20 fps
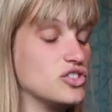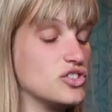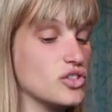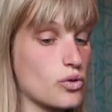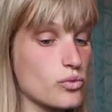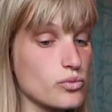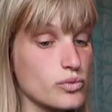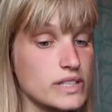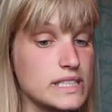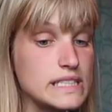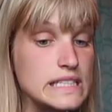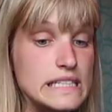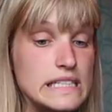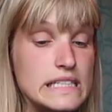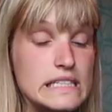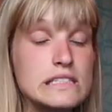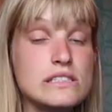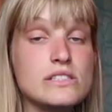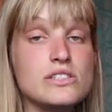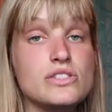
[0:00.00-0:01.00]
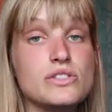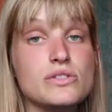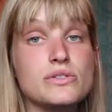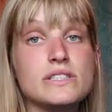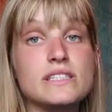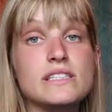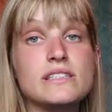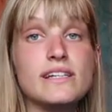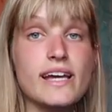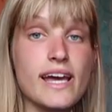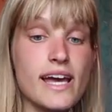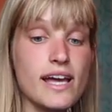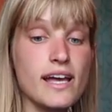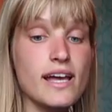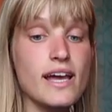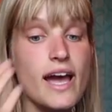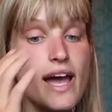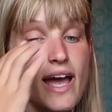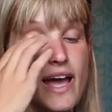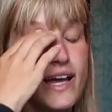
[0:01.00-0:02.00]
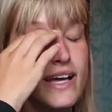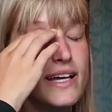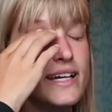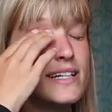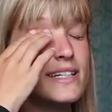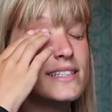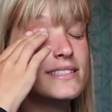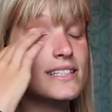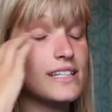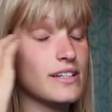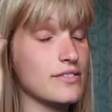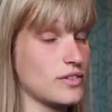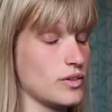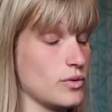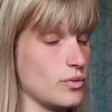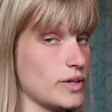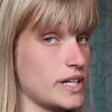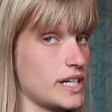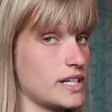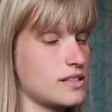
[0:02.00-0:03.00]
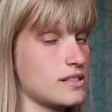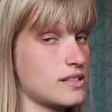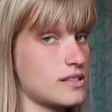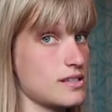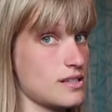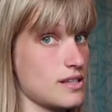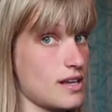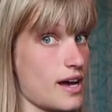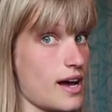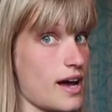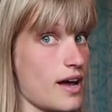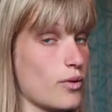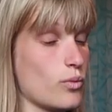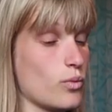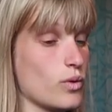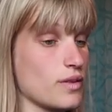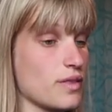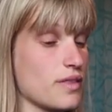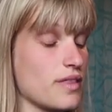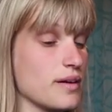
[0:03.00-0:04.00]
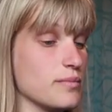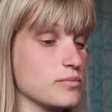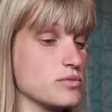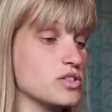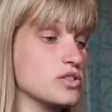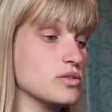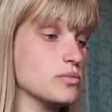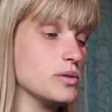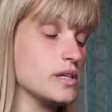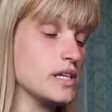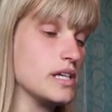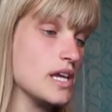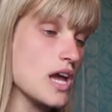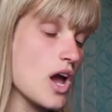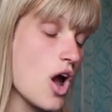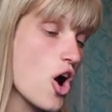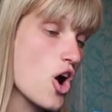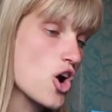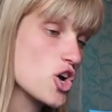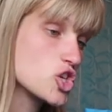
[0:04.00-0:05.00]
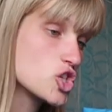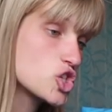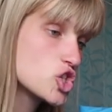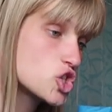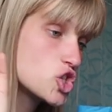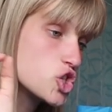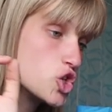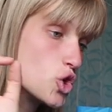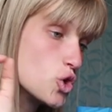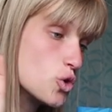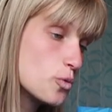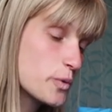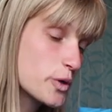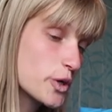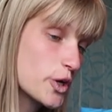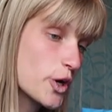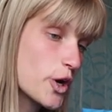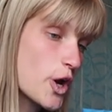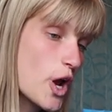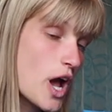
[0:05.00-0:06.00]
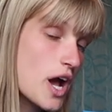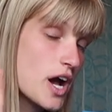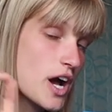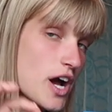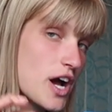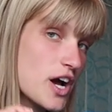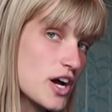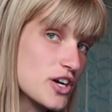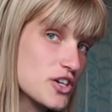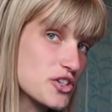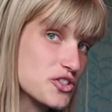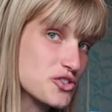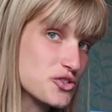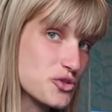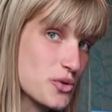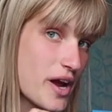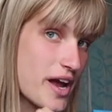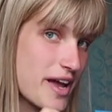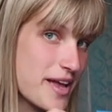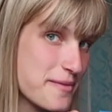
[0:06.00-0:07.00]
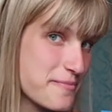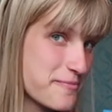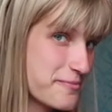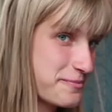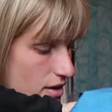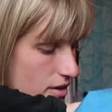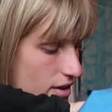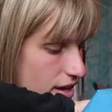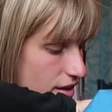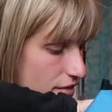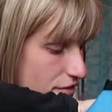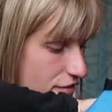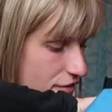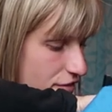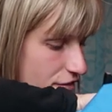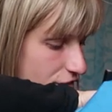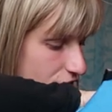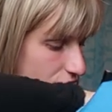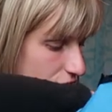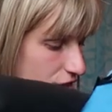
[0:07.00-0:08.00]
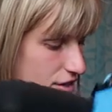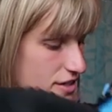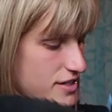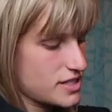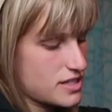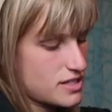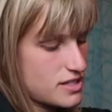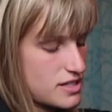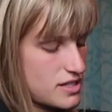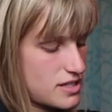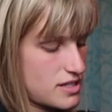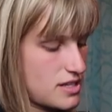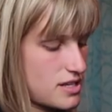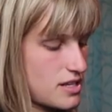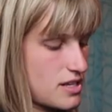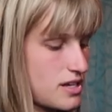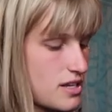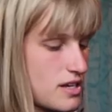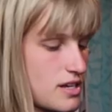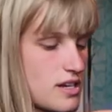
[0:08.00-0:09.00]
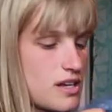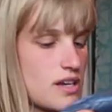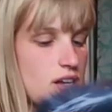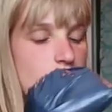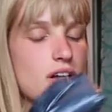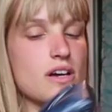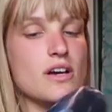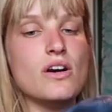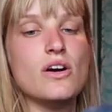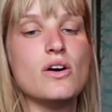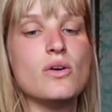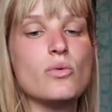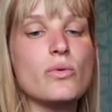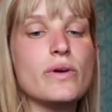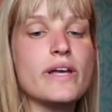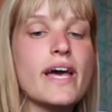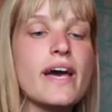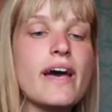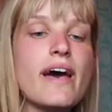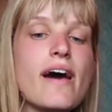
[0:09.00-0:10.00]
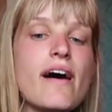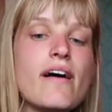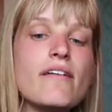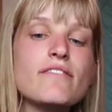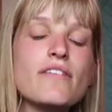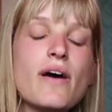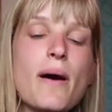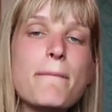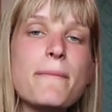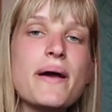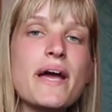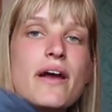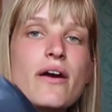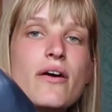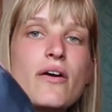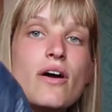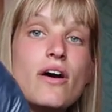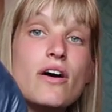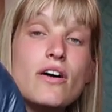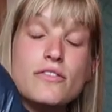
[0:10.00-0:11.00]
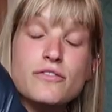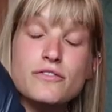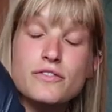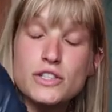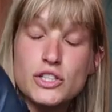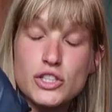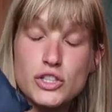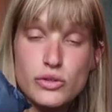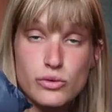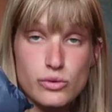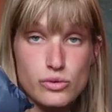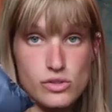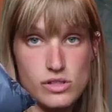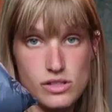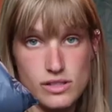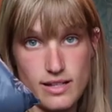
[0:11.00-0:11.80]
don't really need during the day, and if it rains, I want them to be super dry. Okay, first we have a pair of Goose